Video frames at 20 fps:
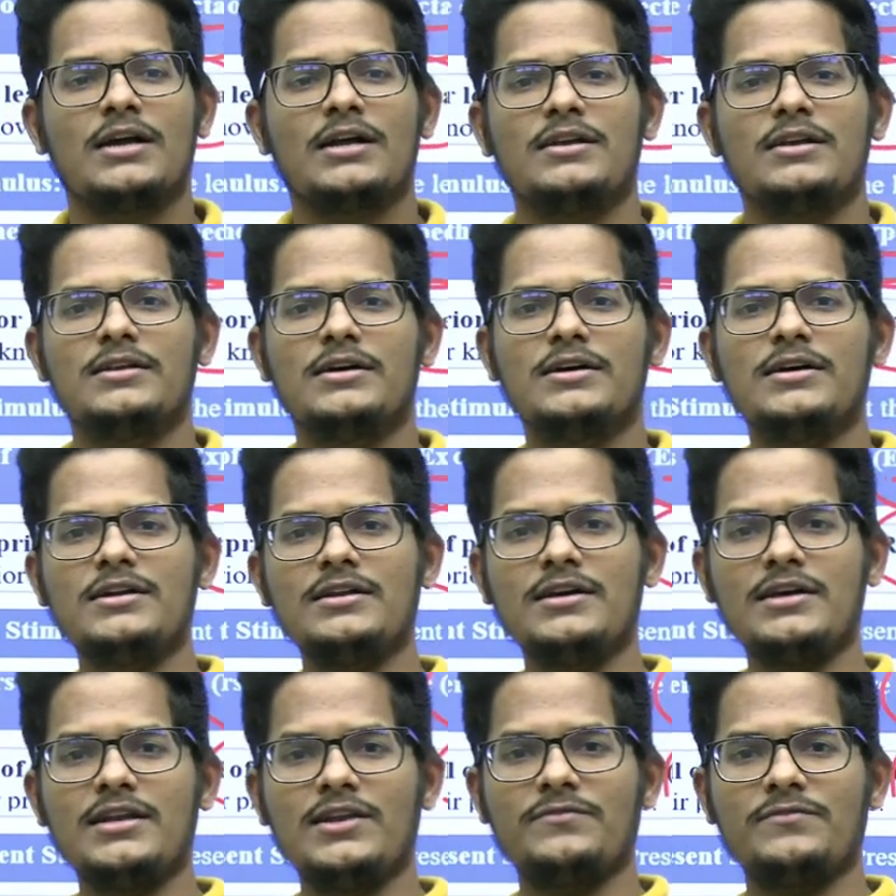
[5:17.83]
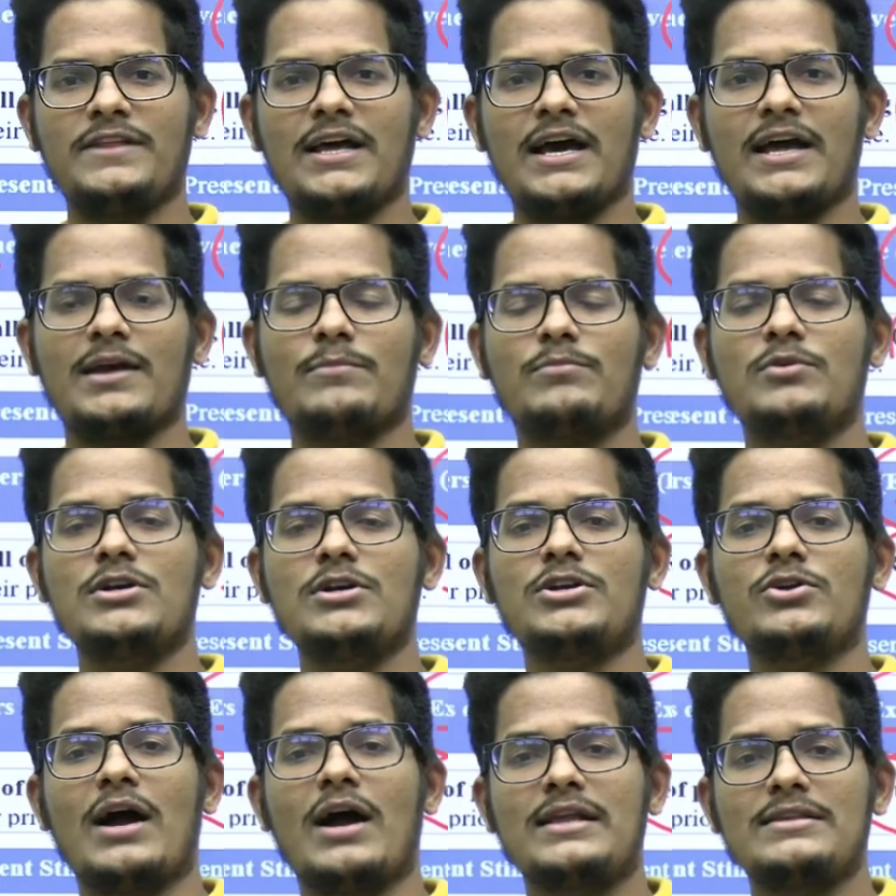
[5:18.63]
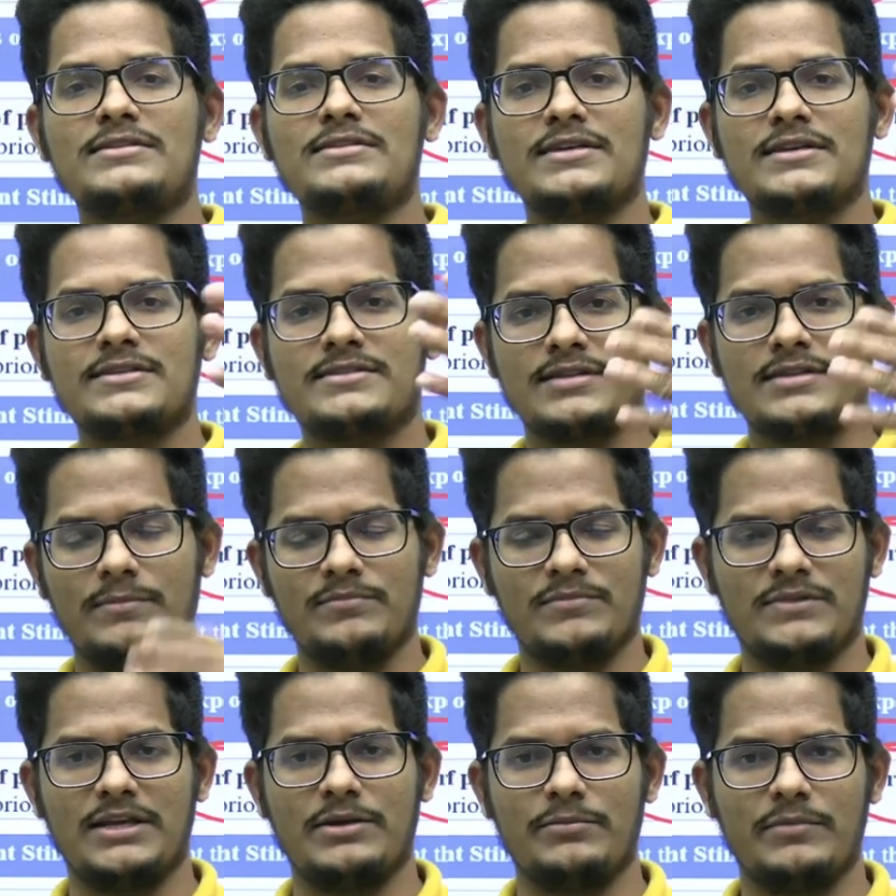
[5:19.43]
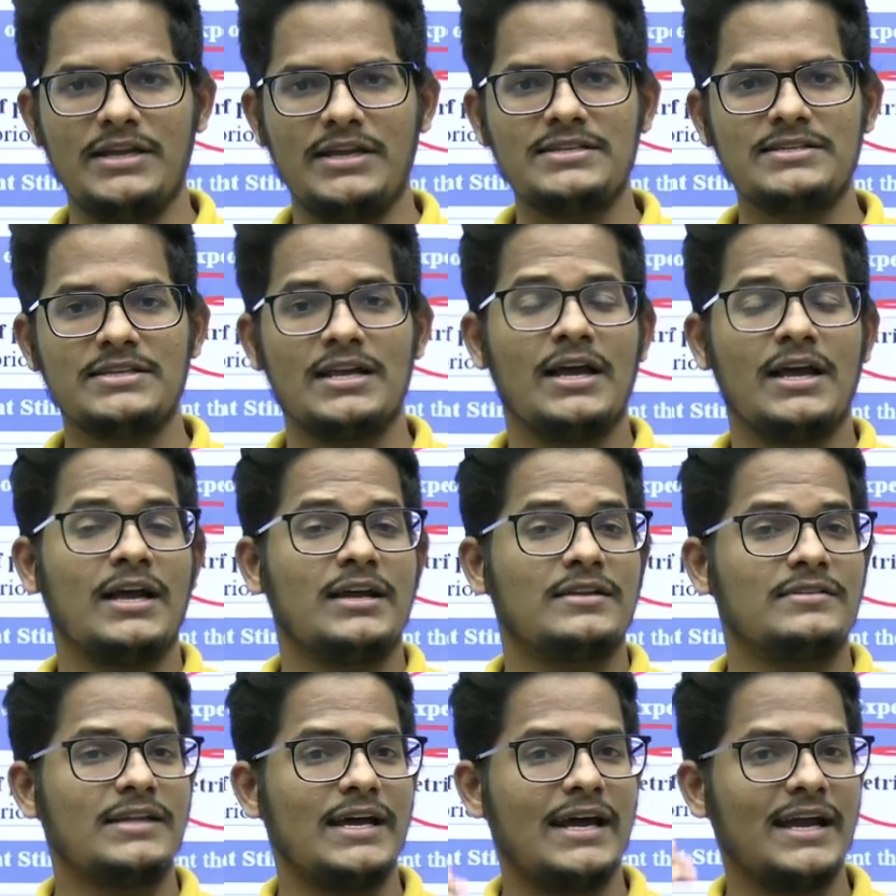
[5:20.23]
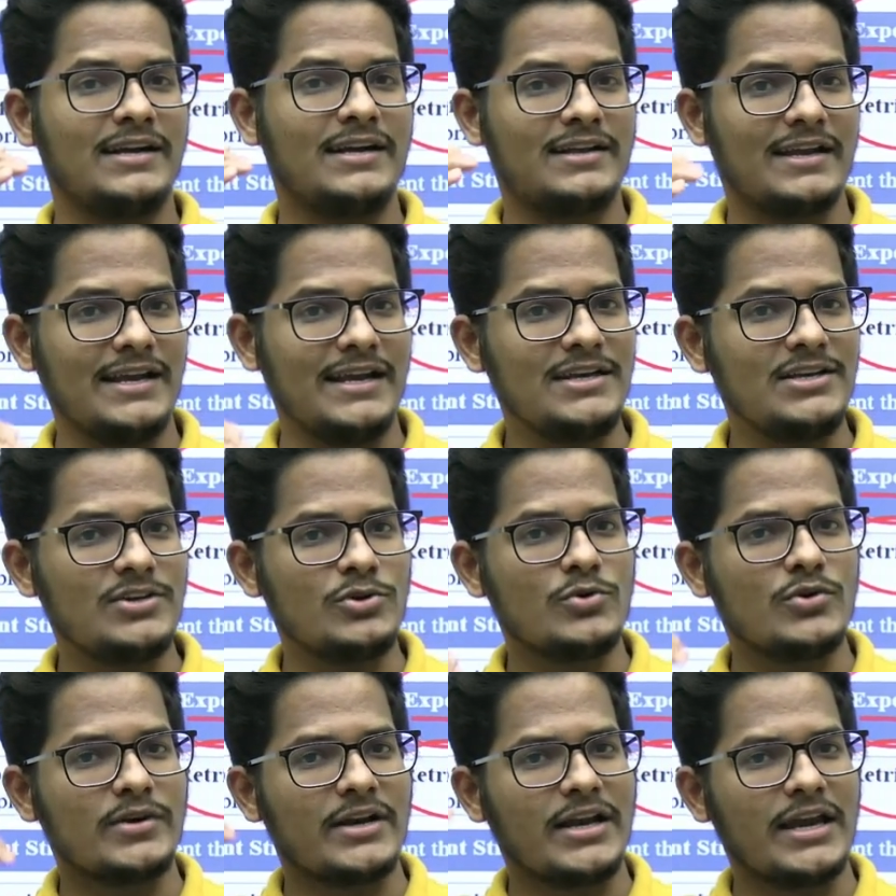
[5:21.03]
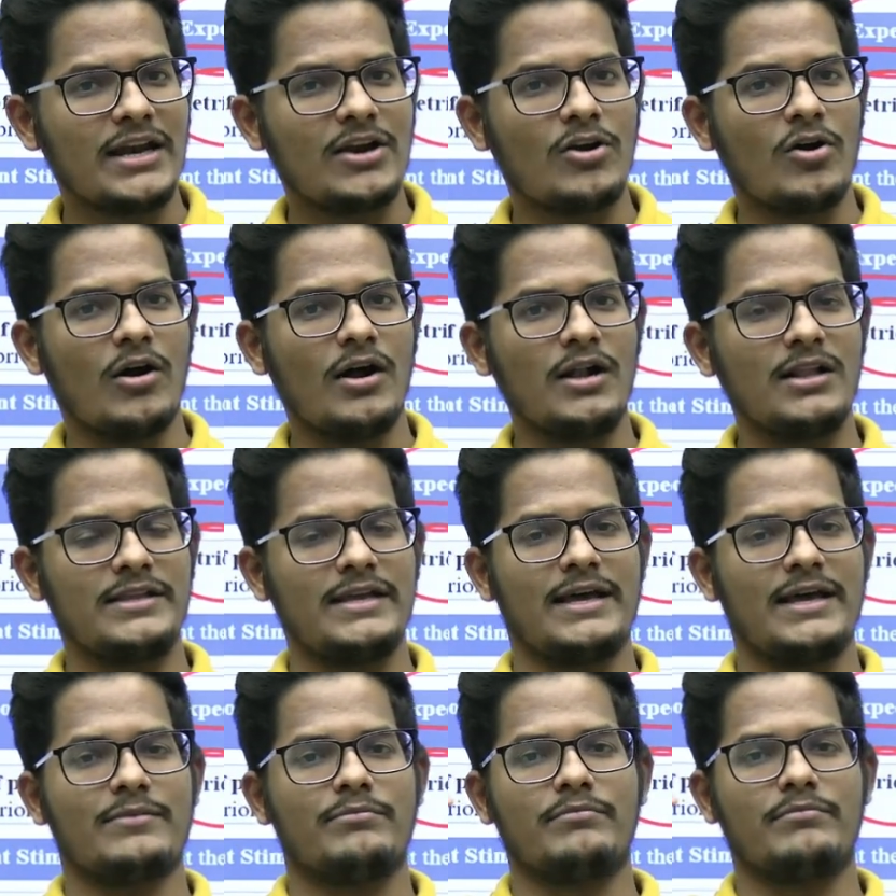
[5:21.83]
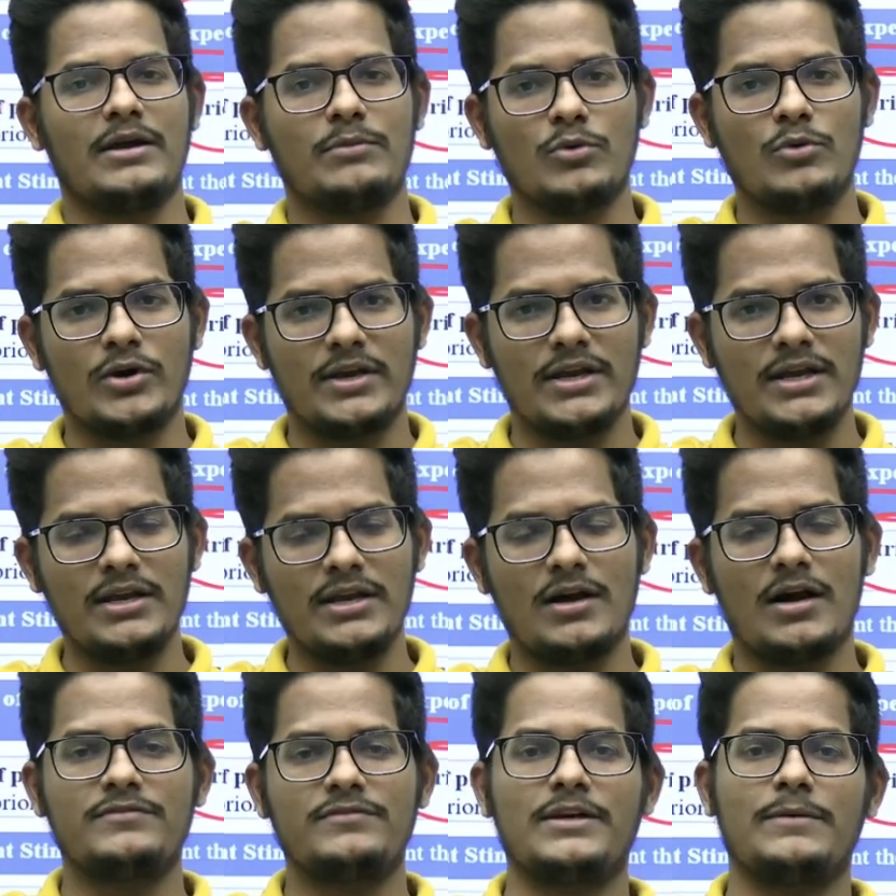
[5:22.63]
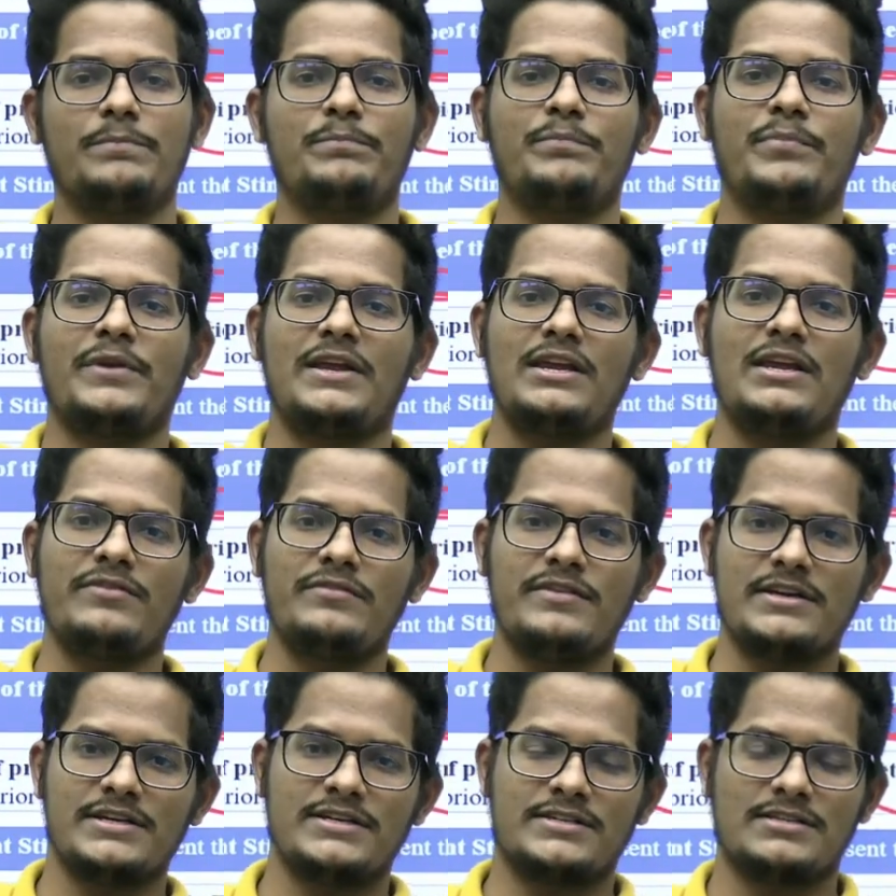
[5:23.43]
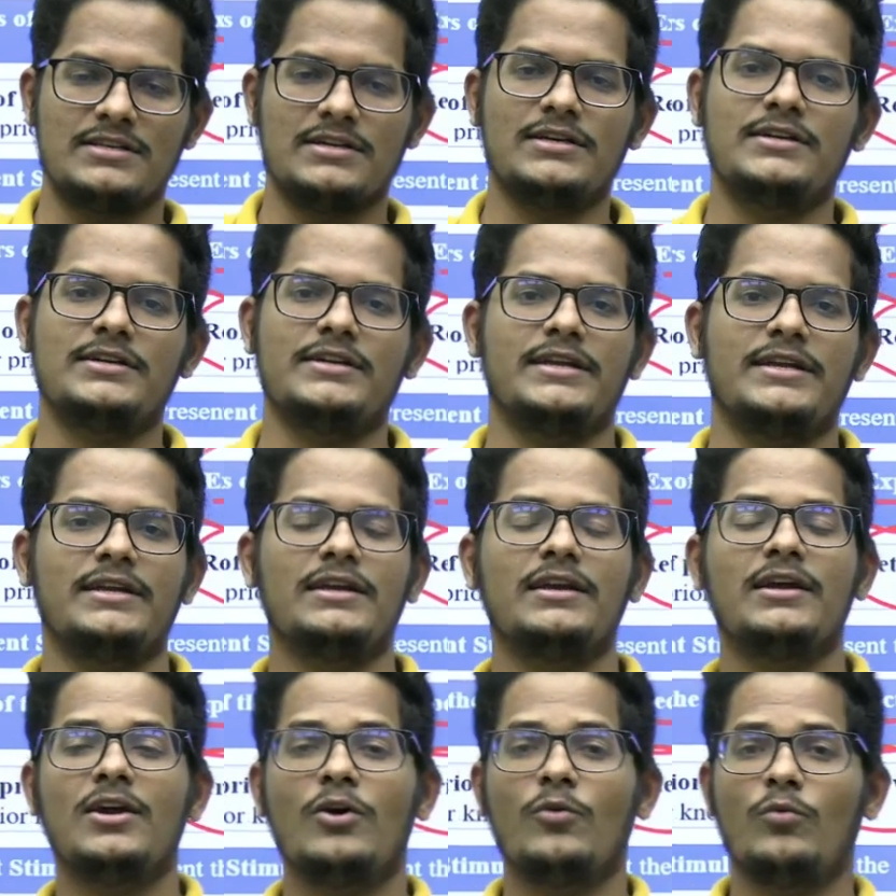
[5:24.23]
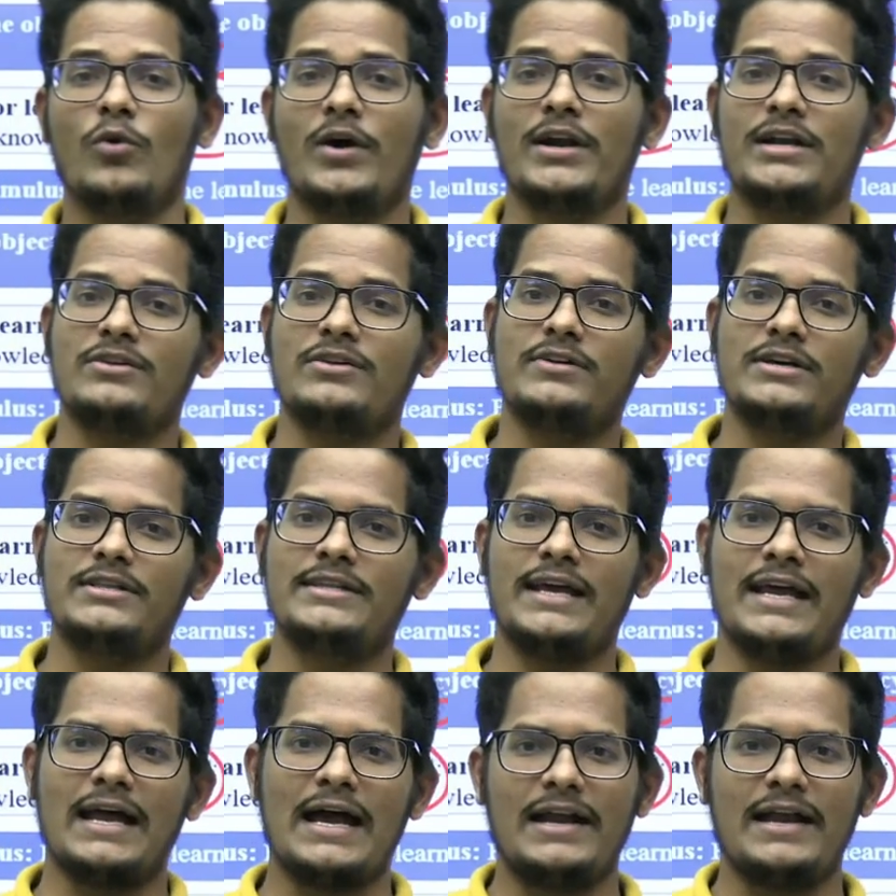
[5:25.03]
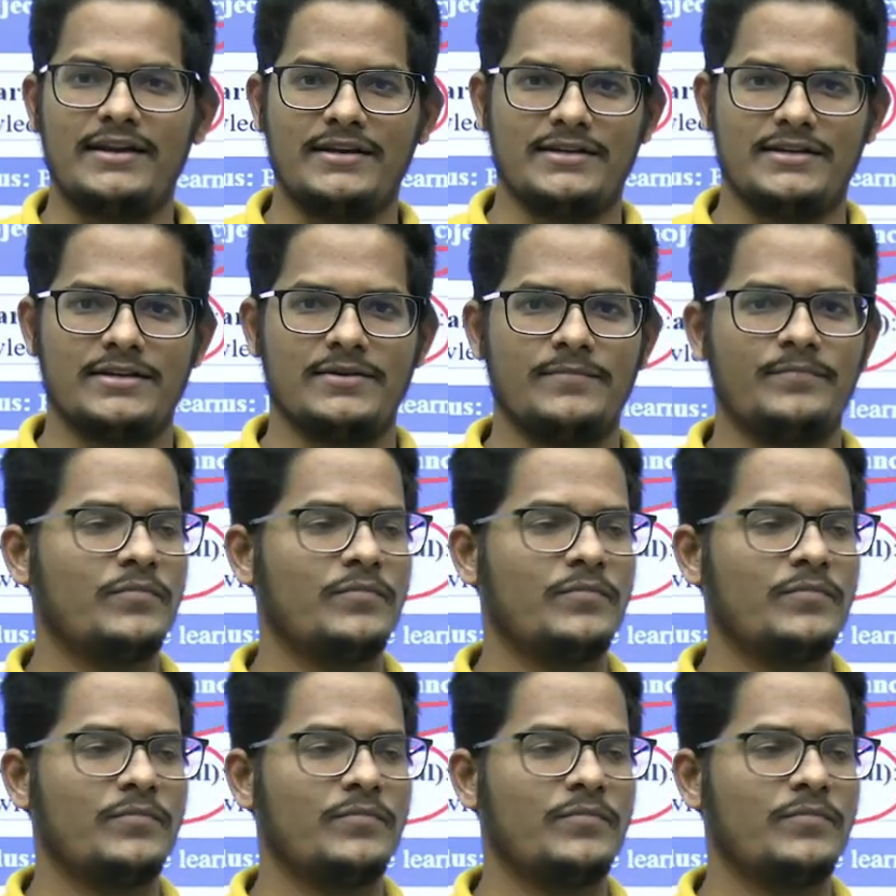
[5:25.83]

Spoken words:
if they are able to answer something, means they are trying to recall their memory of the previous learning, whatever they had it.